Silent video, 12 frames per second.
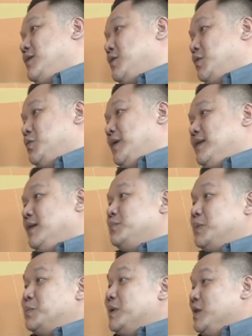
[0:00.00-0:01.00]
and
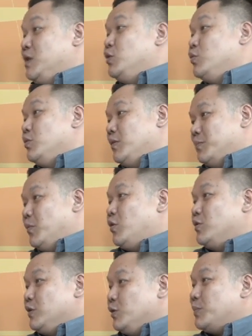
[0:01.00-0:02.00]
then maybe a new or
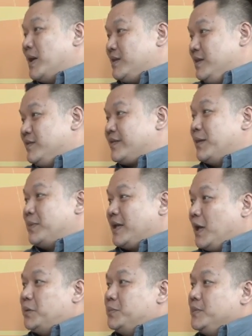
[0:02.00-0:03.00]
more new parties
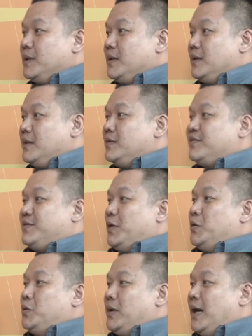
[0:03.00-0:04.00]
coming up.
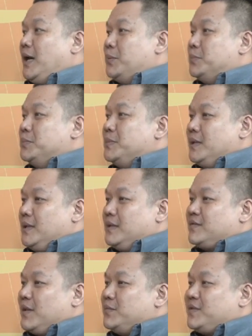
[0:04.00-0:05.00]
So
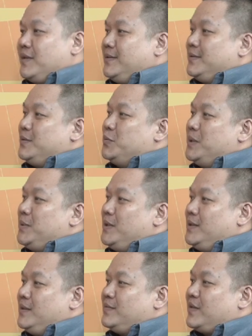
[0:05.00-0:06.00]
some said
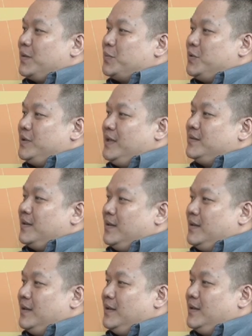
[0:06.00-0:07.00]
maybe Singapore need
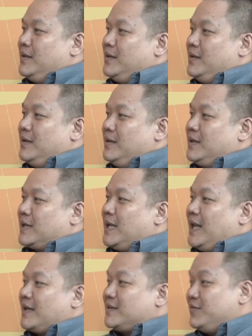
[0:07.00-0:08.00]
a
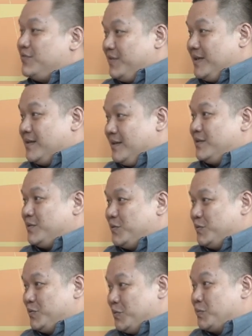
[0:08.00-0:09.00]
collective figure
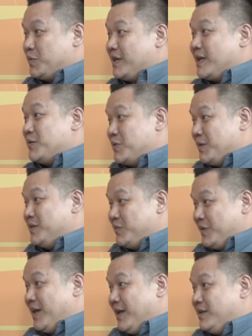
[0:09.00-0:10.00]
to bring everyone
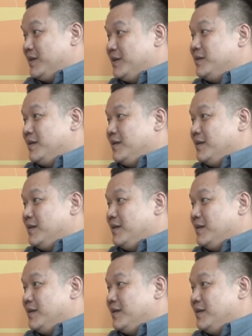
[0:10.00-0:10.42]
together.